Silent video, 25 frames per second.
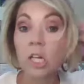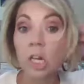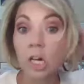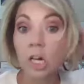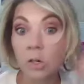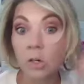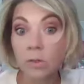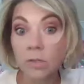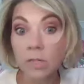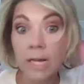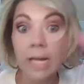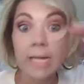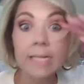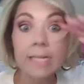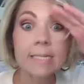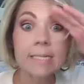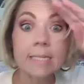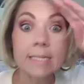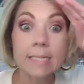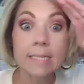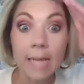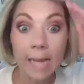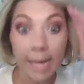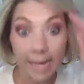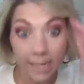called
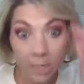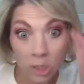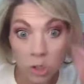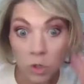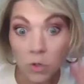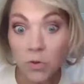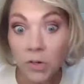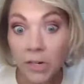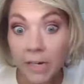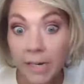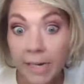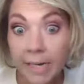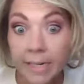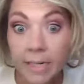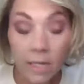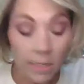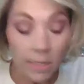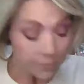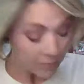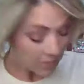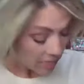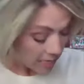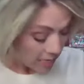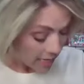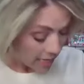Tangerine.
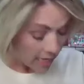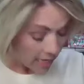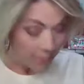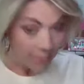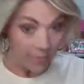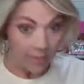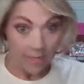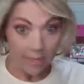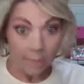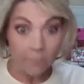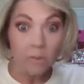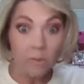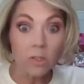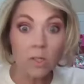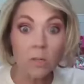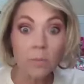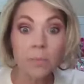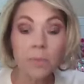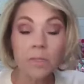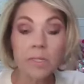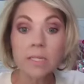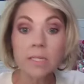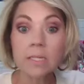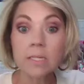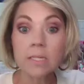And then I'm going to
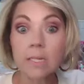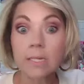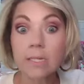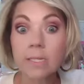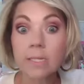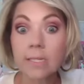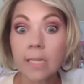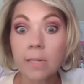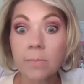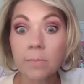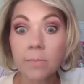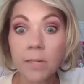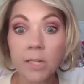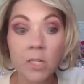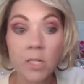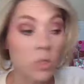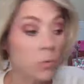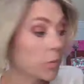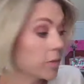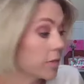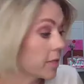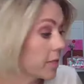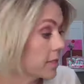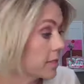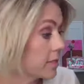put Sunset
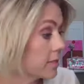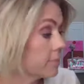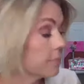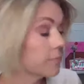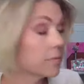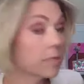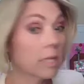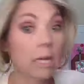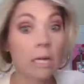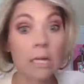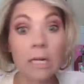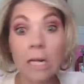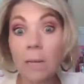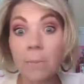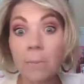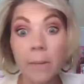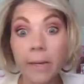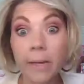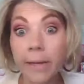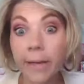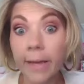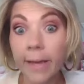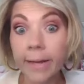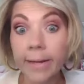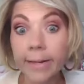Peach with it. And I
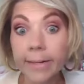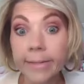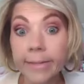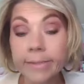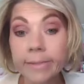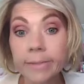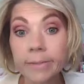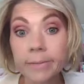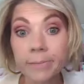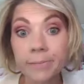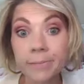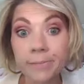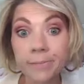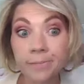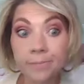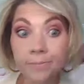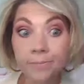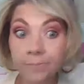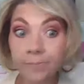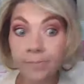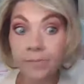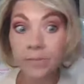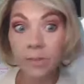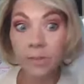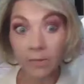may hate it.
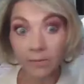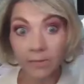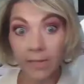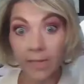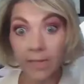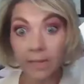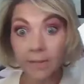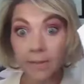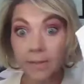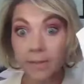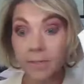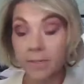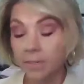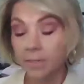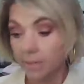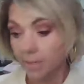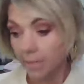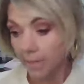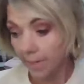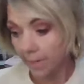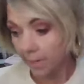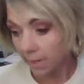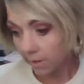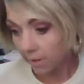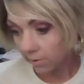So I've got this.
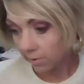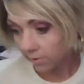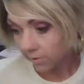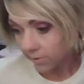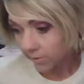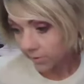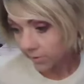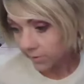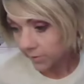Take it off.